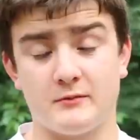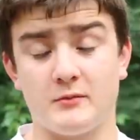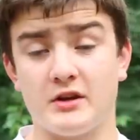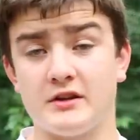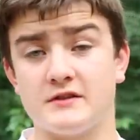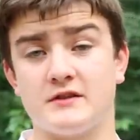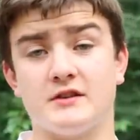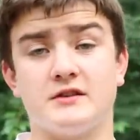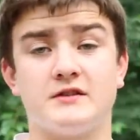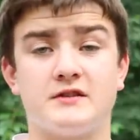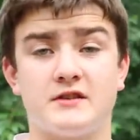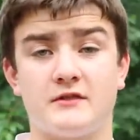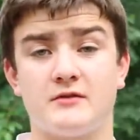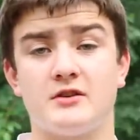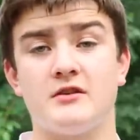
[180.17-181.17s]
that means that
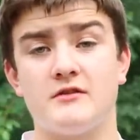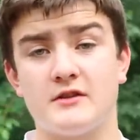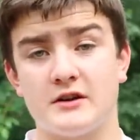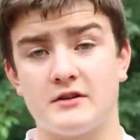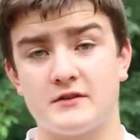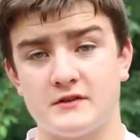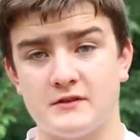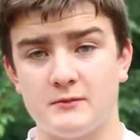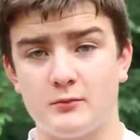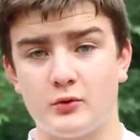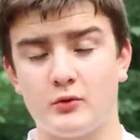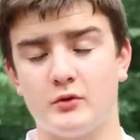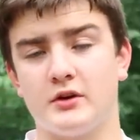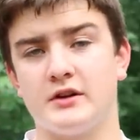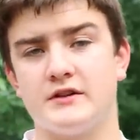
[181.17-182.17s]
70,000
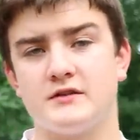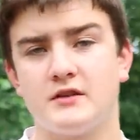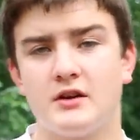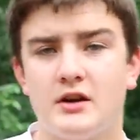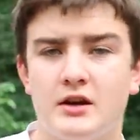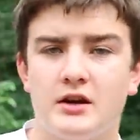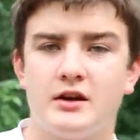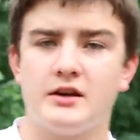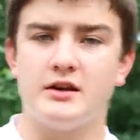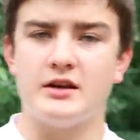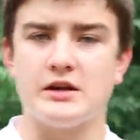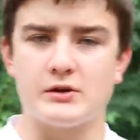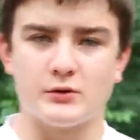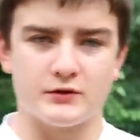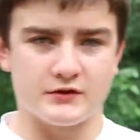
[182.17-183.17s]
points
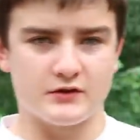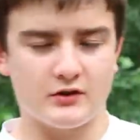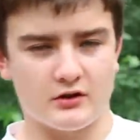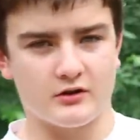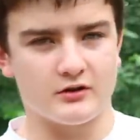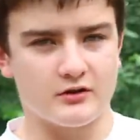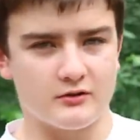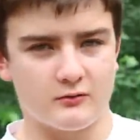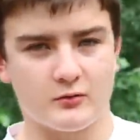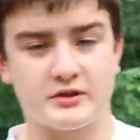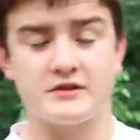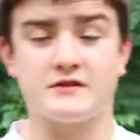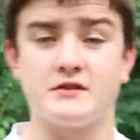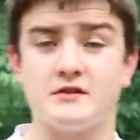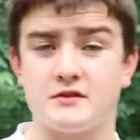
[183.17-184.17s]
equals a dollar.
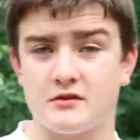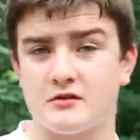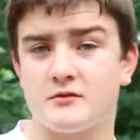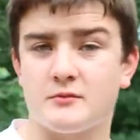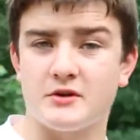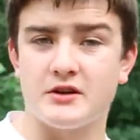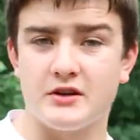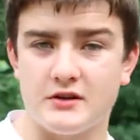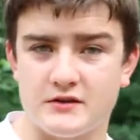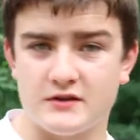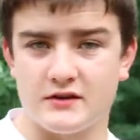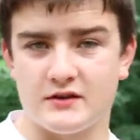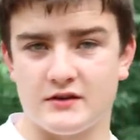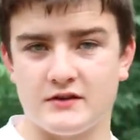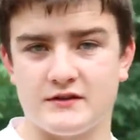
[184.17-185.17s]
What this in turn means
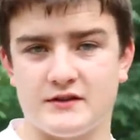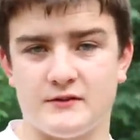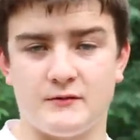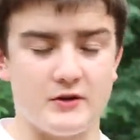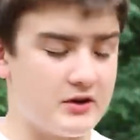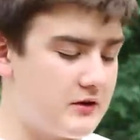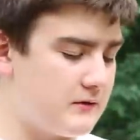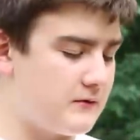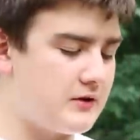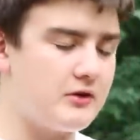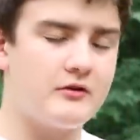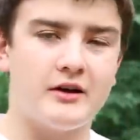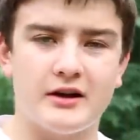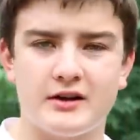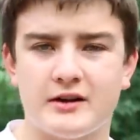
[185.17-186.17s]
is if you get a
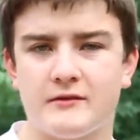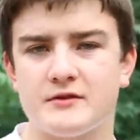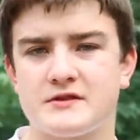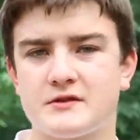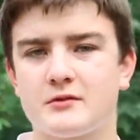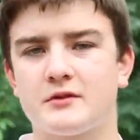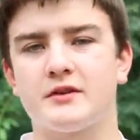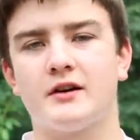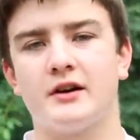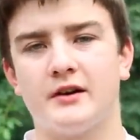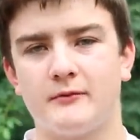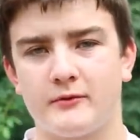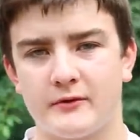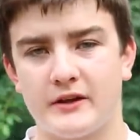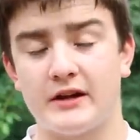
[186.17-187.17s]
video ad every single
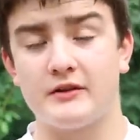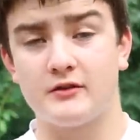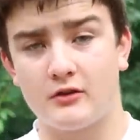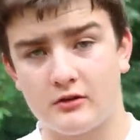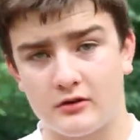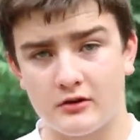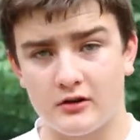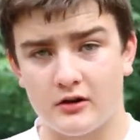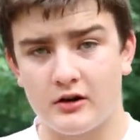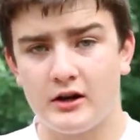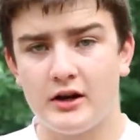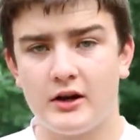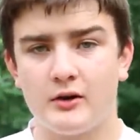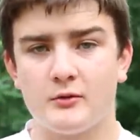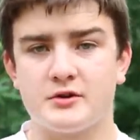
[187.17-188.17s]
time for that dollar,
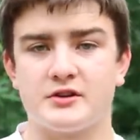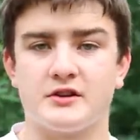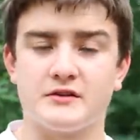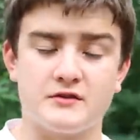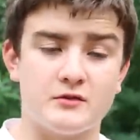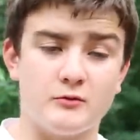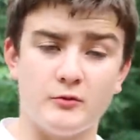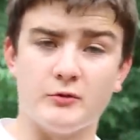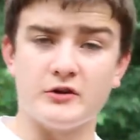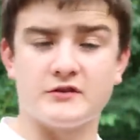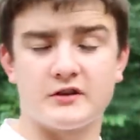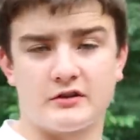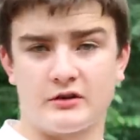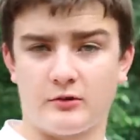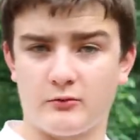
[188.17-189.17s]
which I assume you
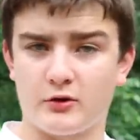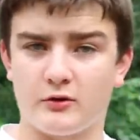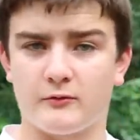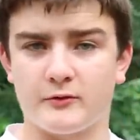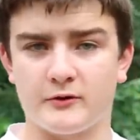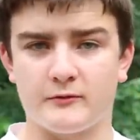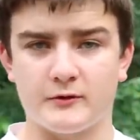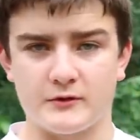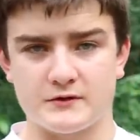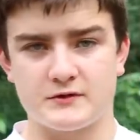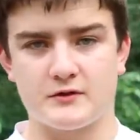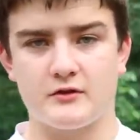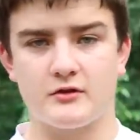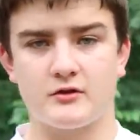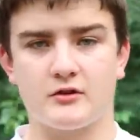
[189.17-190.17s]
most likely will for the first
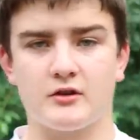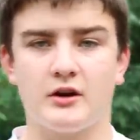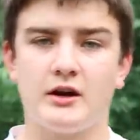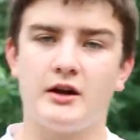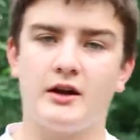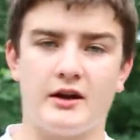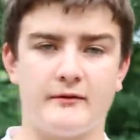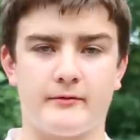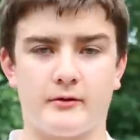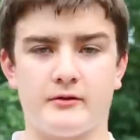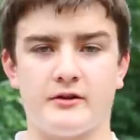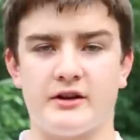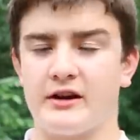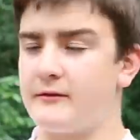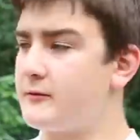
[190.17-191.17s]
dollar, I've
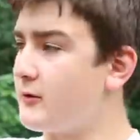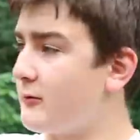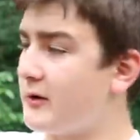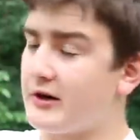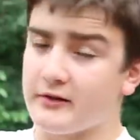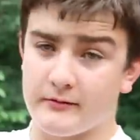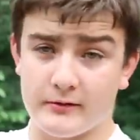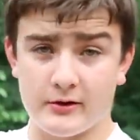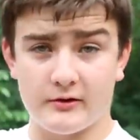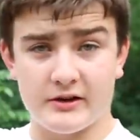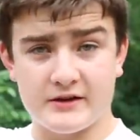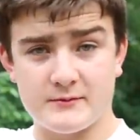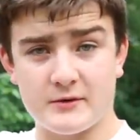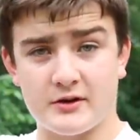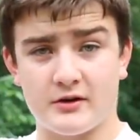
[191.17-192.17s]
heard that after a while the video
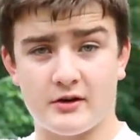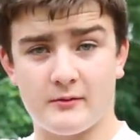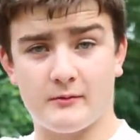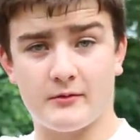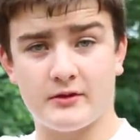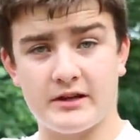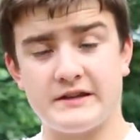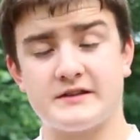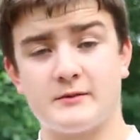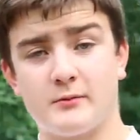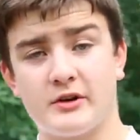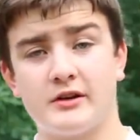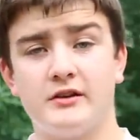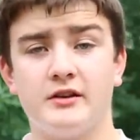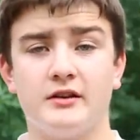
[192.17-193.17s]
ads become less
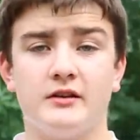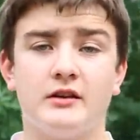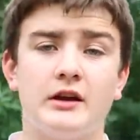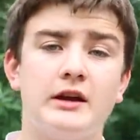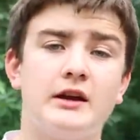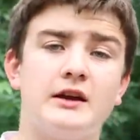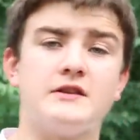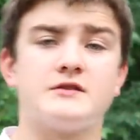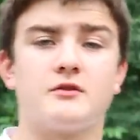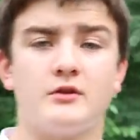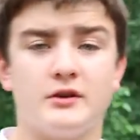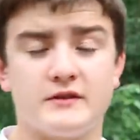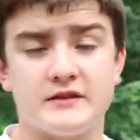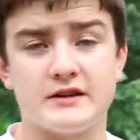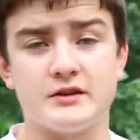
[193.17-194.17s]
abundant. It's
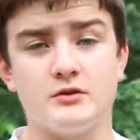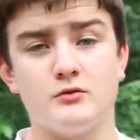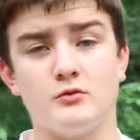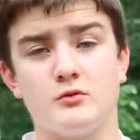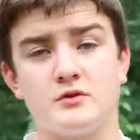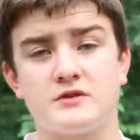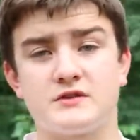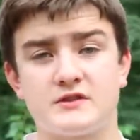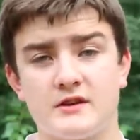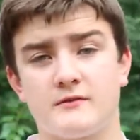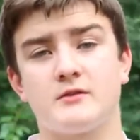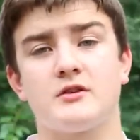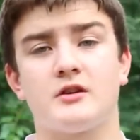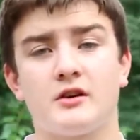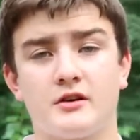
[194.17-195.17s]
going to take you
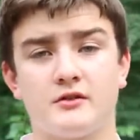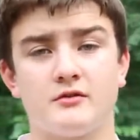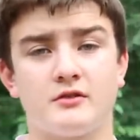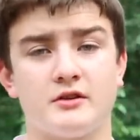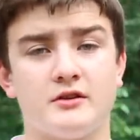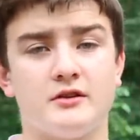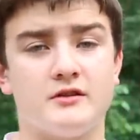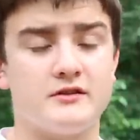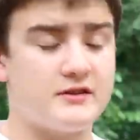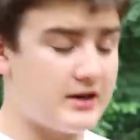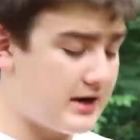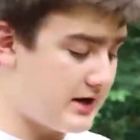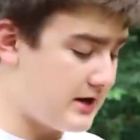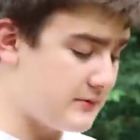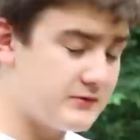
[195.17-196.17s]
700
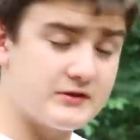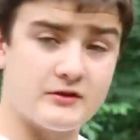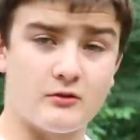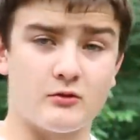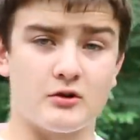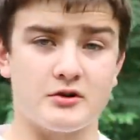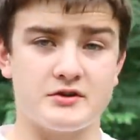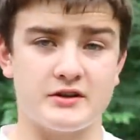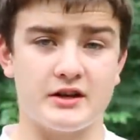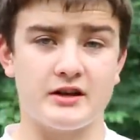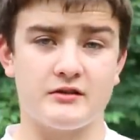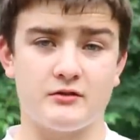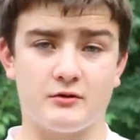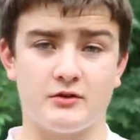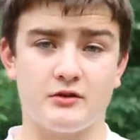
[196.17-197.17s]
taps in order to
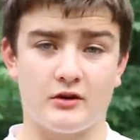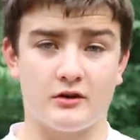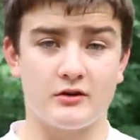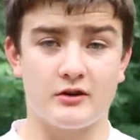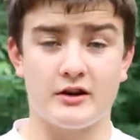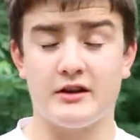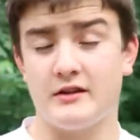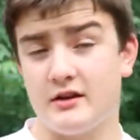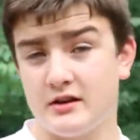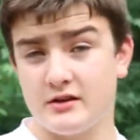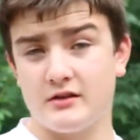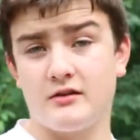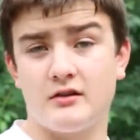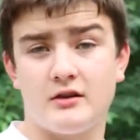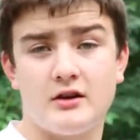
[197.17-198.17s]
get to a dollar. And
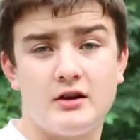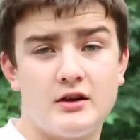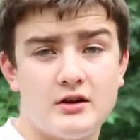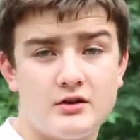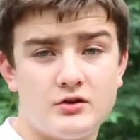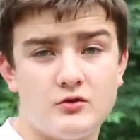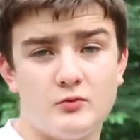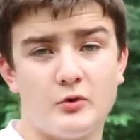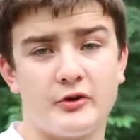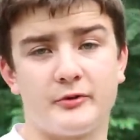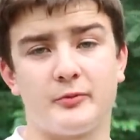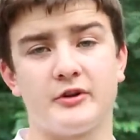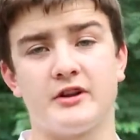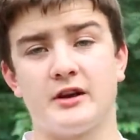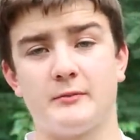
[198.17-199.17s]
then you
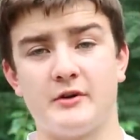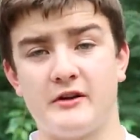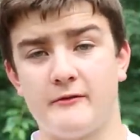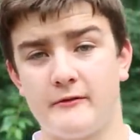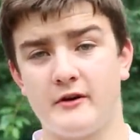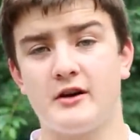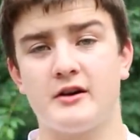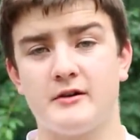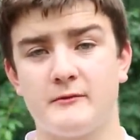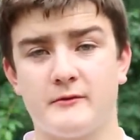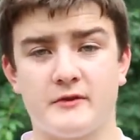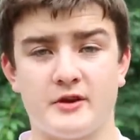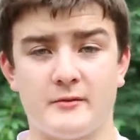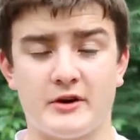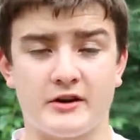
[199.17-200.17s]
multiply that by five
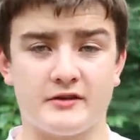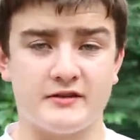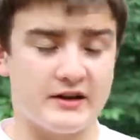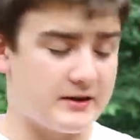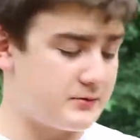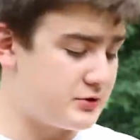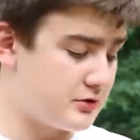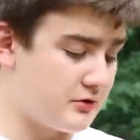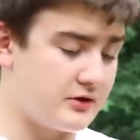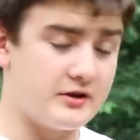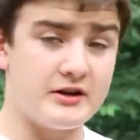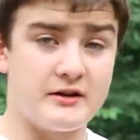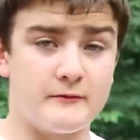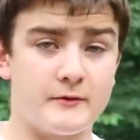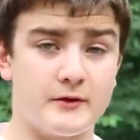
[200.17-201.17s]
for the amount of taps you're going
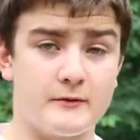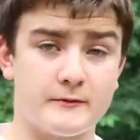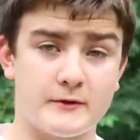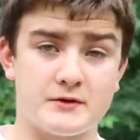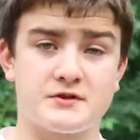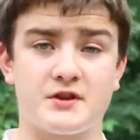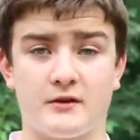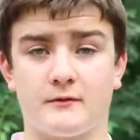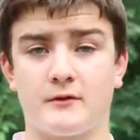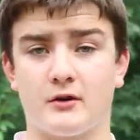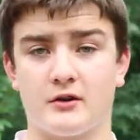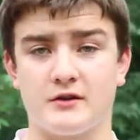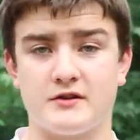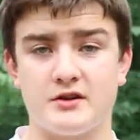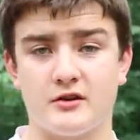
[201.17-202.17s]
to need for the first gift
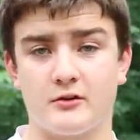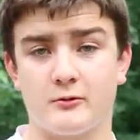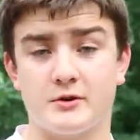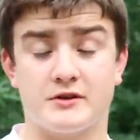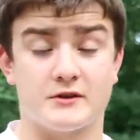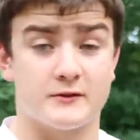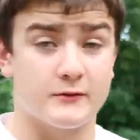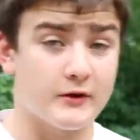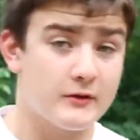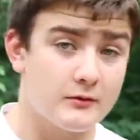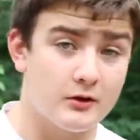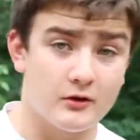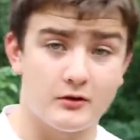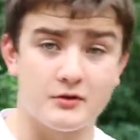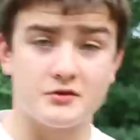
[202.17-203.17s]
card tier, which is
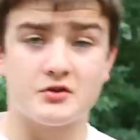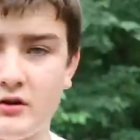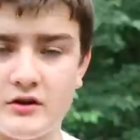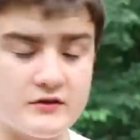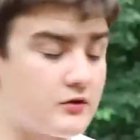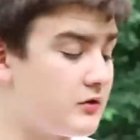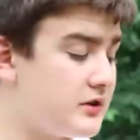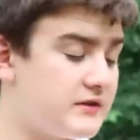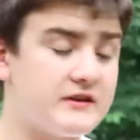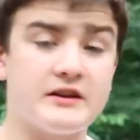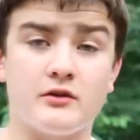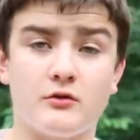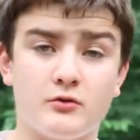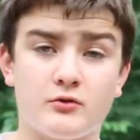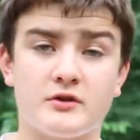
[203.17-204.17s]
$5, it's going to
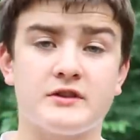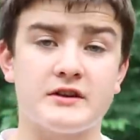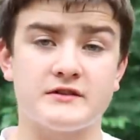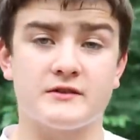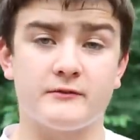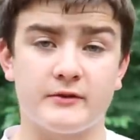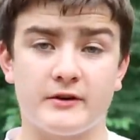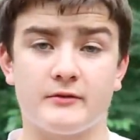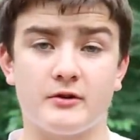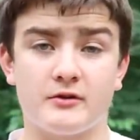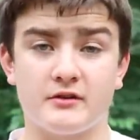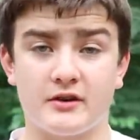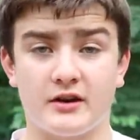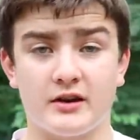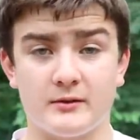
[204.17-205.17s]
take you
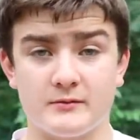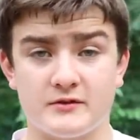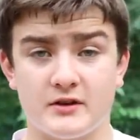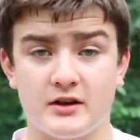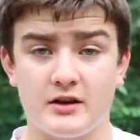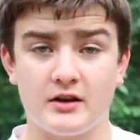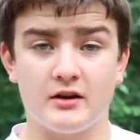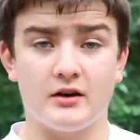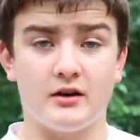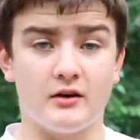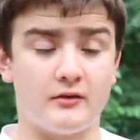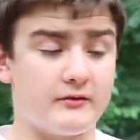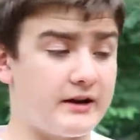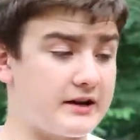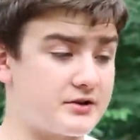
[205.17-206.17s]
3,500 times
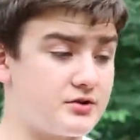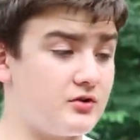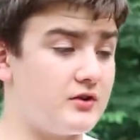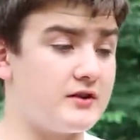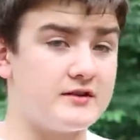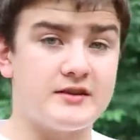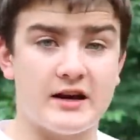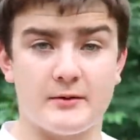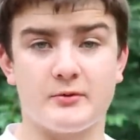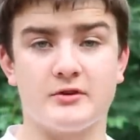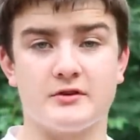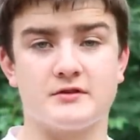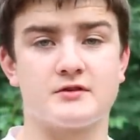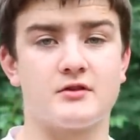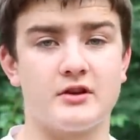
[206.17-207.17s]
of actually
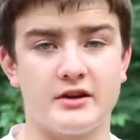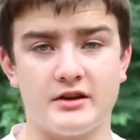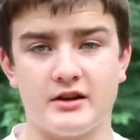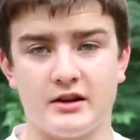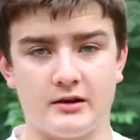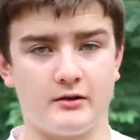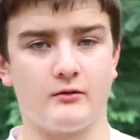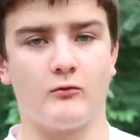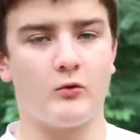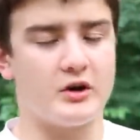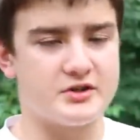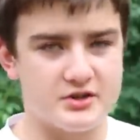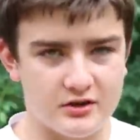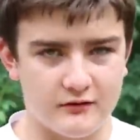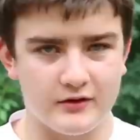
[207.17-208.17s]
tapping the screen and
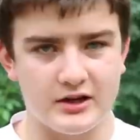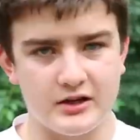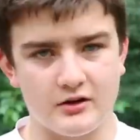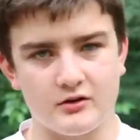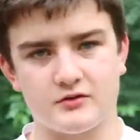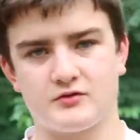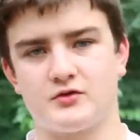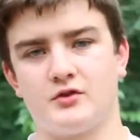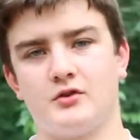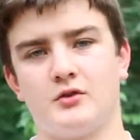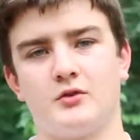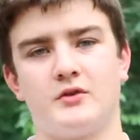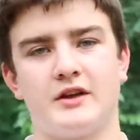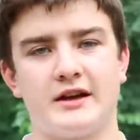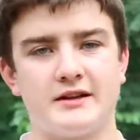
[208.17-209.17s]
watching a video.
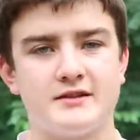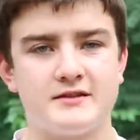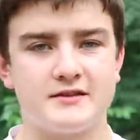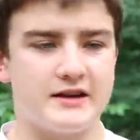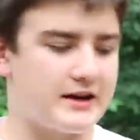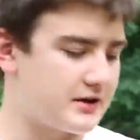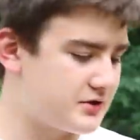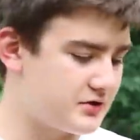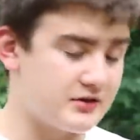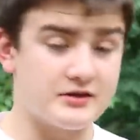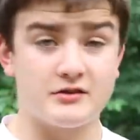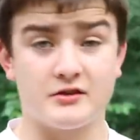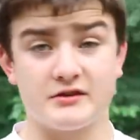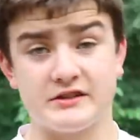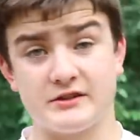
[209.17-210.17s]
So that's
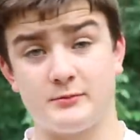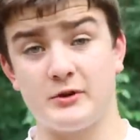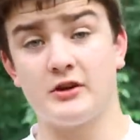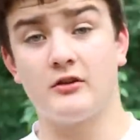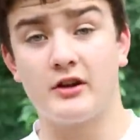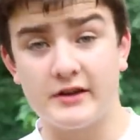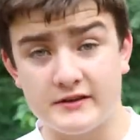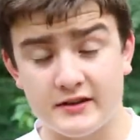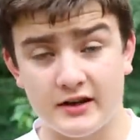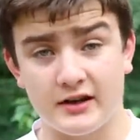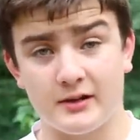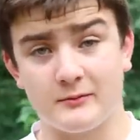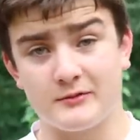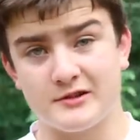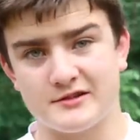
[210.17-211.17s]
actually turns out to be a lot of
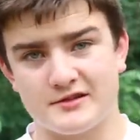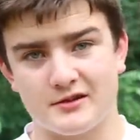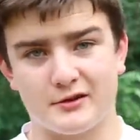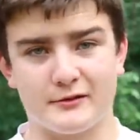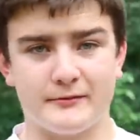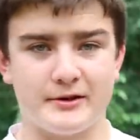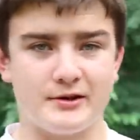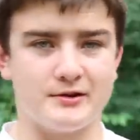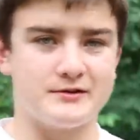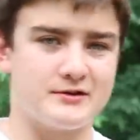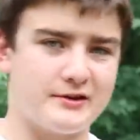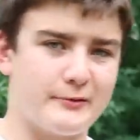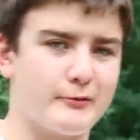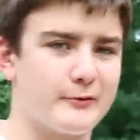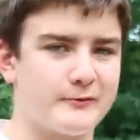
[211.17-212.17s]
time considering the videos
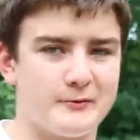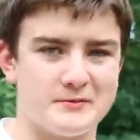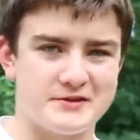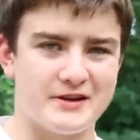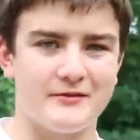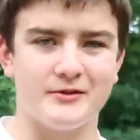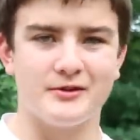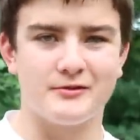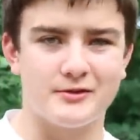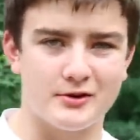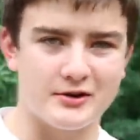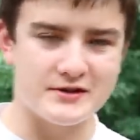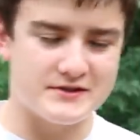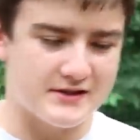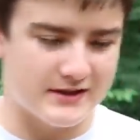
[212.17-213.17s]
are anywhere from seven to
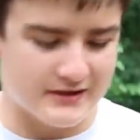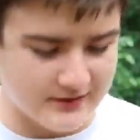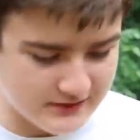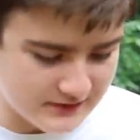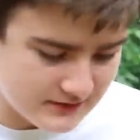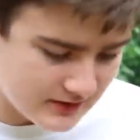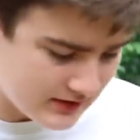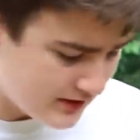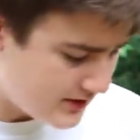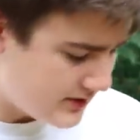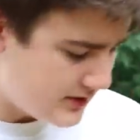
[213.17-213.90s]
30 seconds.